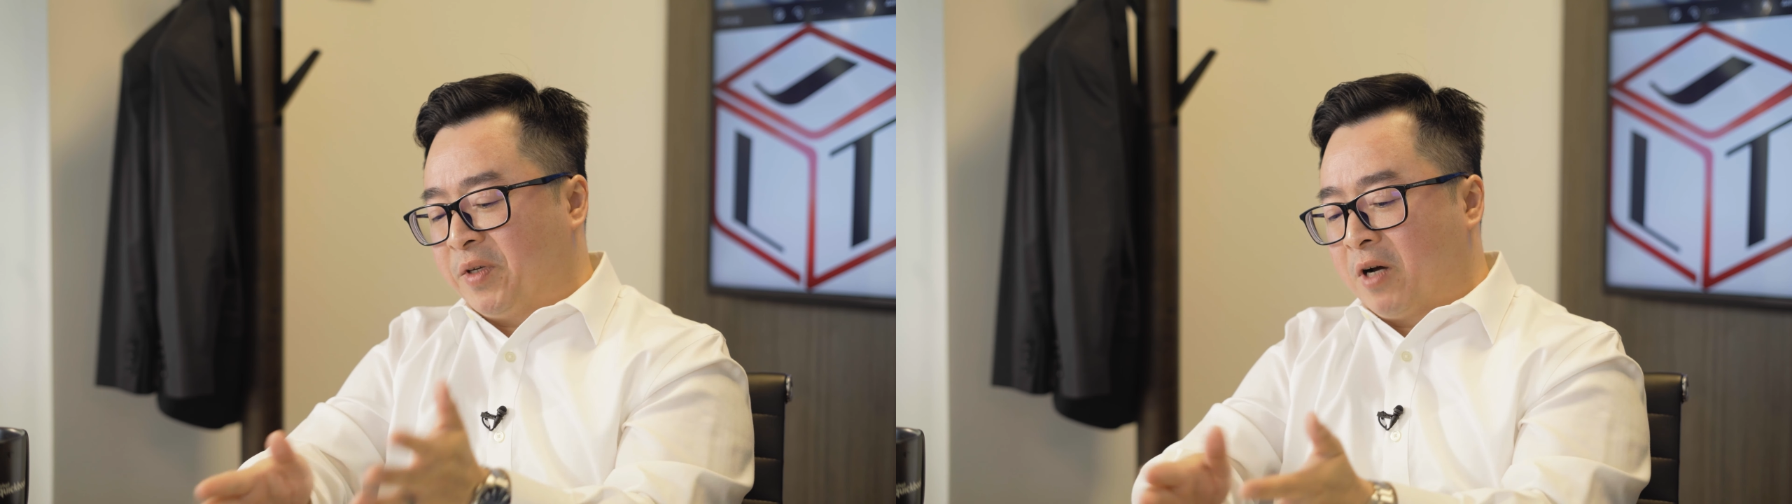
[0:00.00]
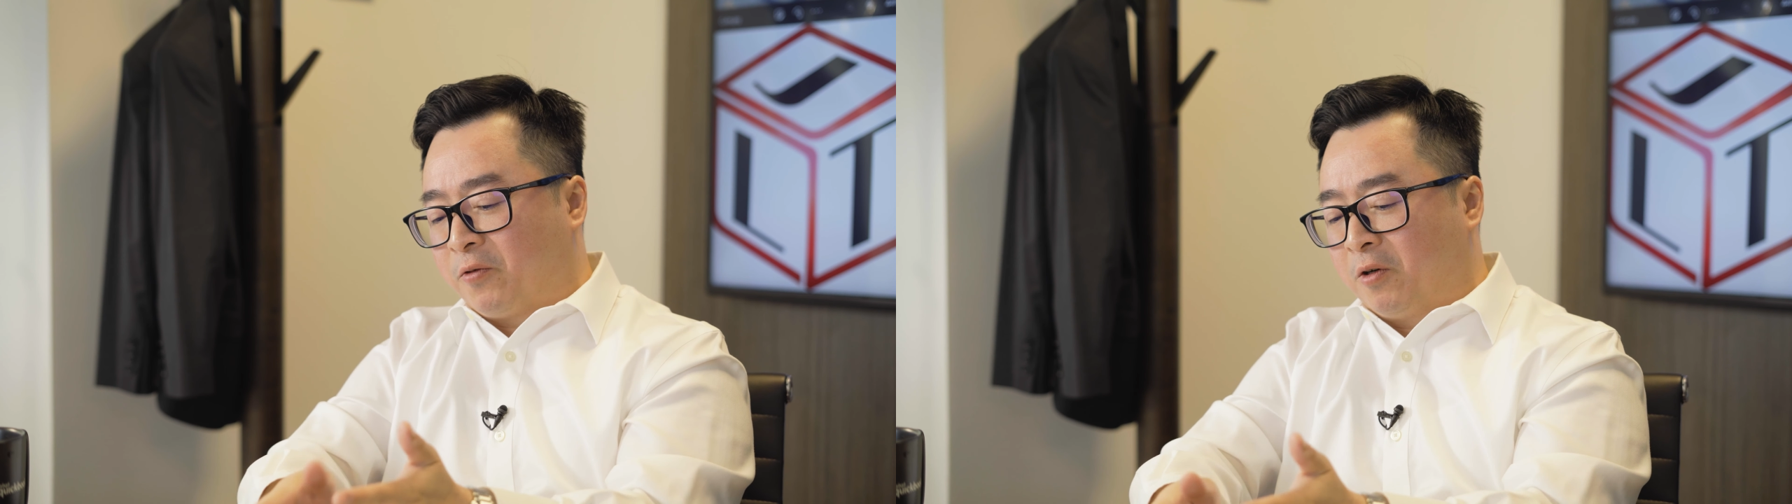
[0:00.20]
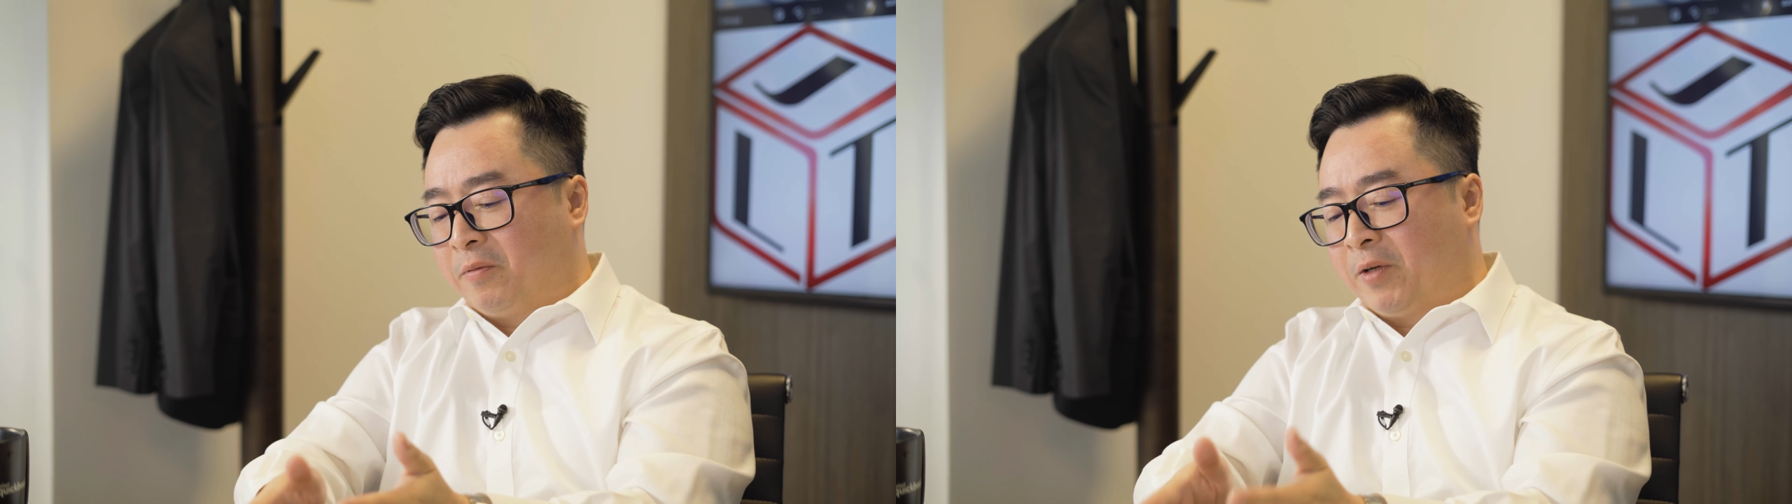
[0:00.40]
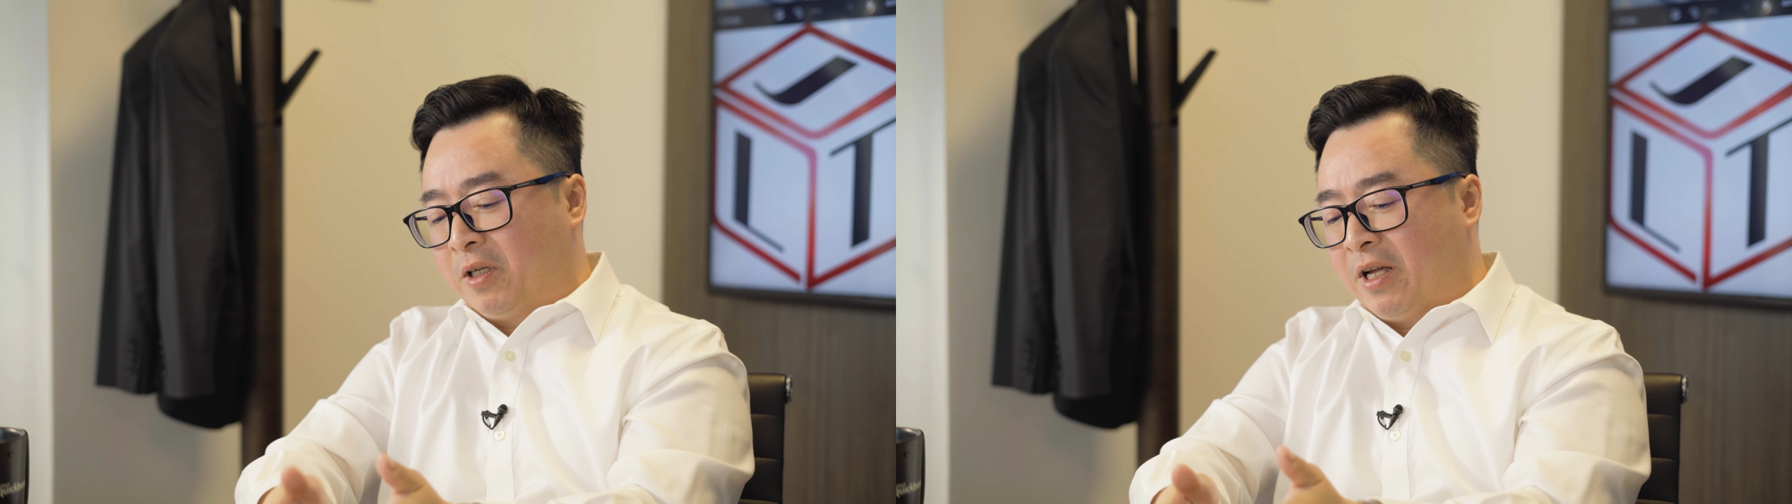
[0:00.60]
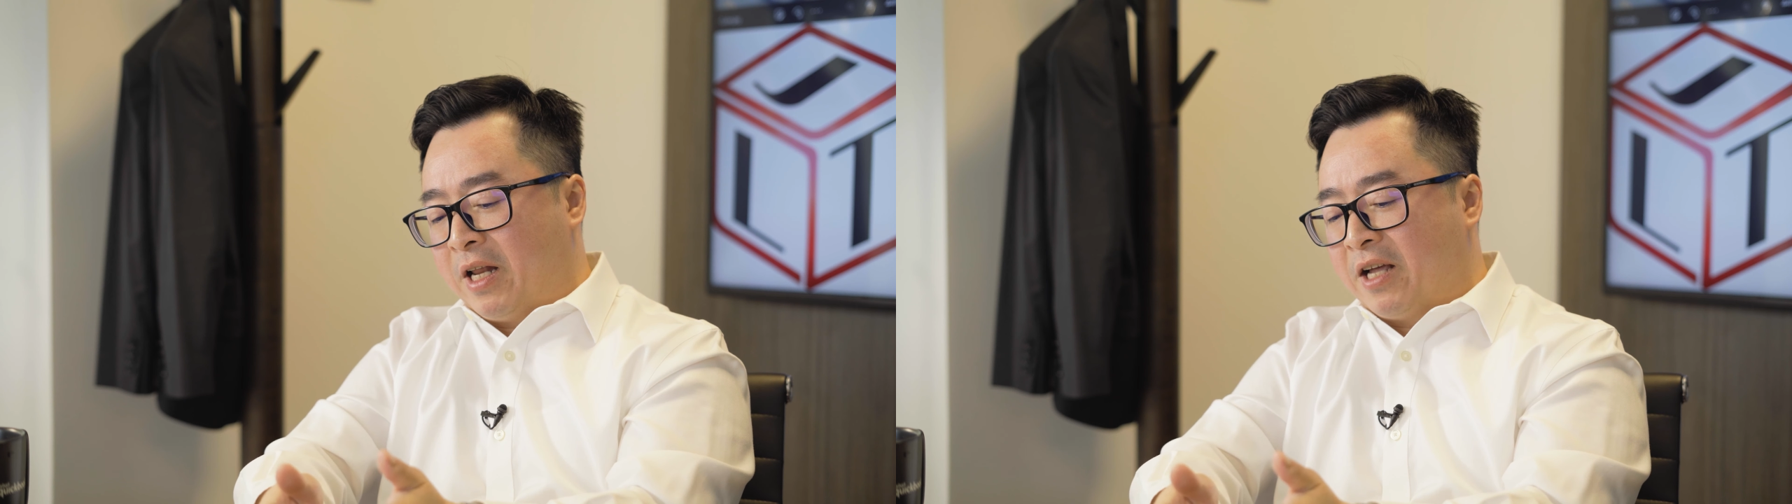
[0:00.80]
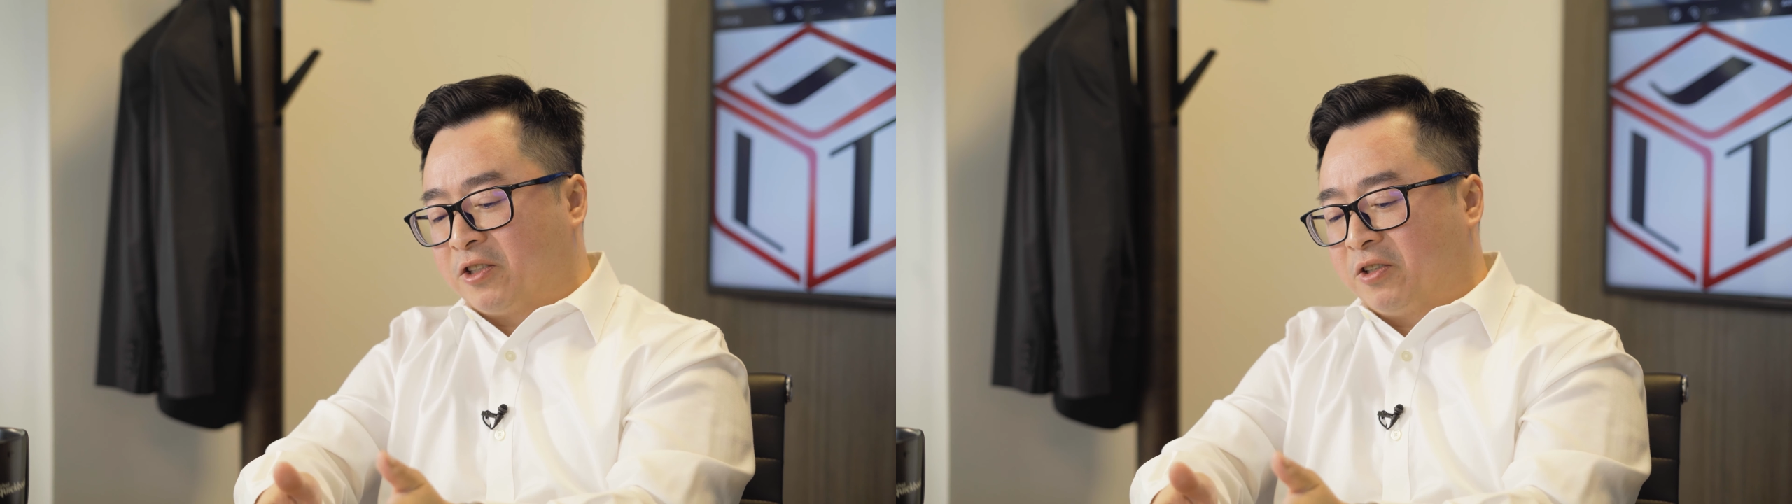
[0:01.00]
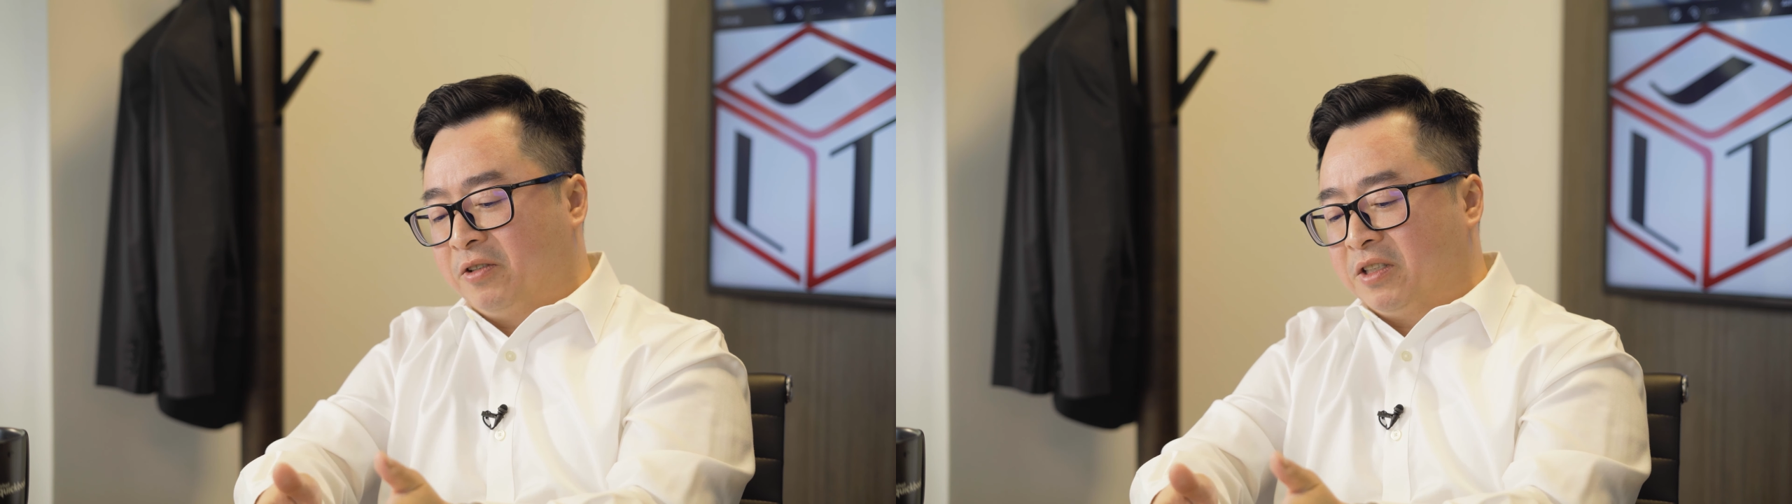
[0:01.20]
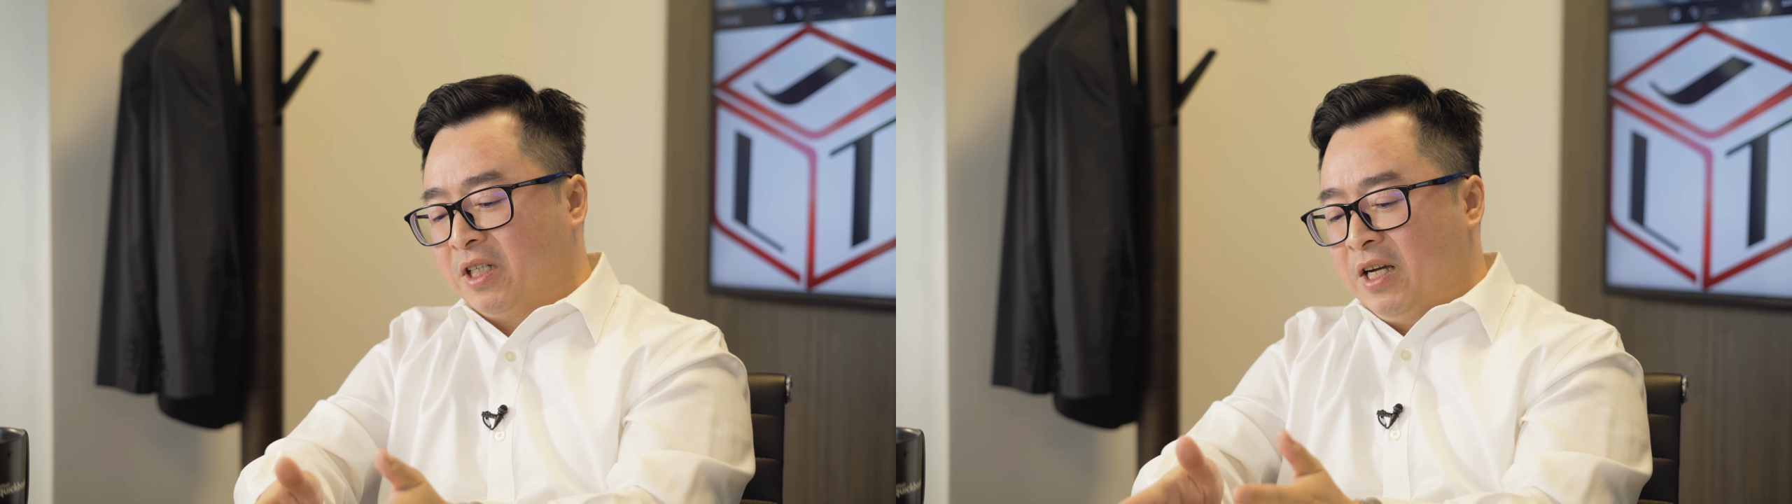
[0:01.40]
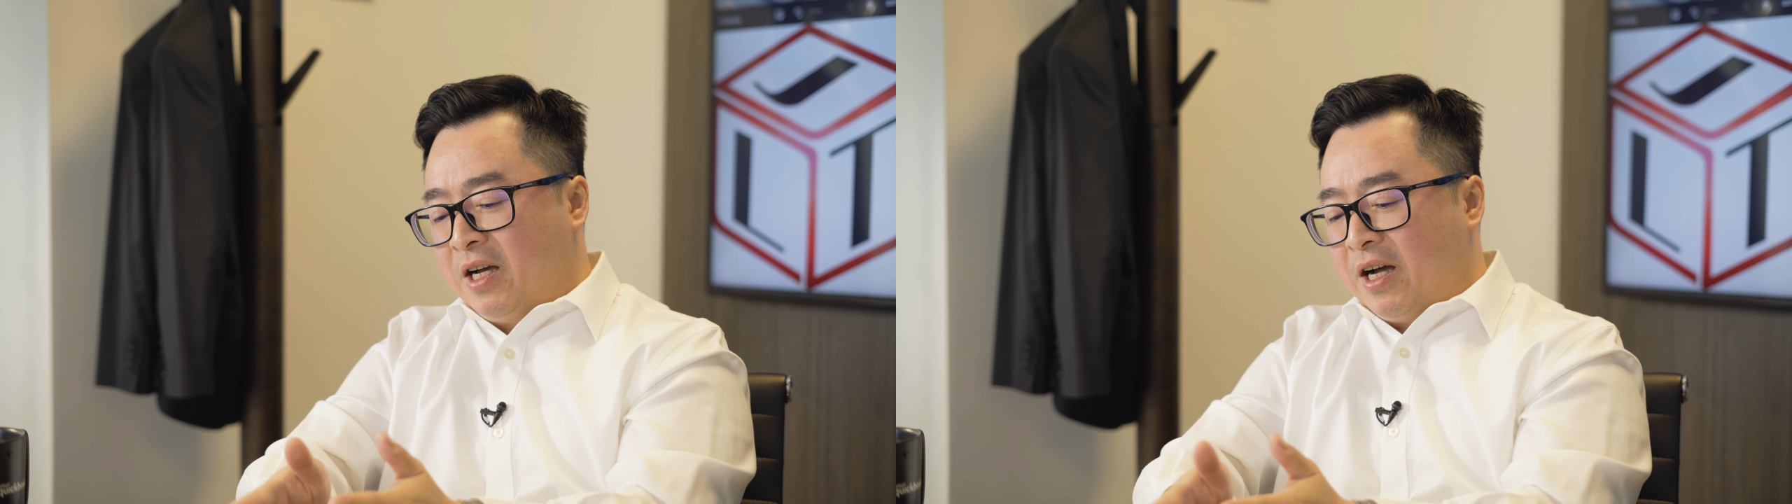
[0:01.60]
me up from an answer is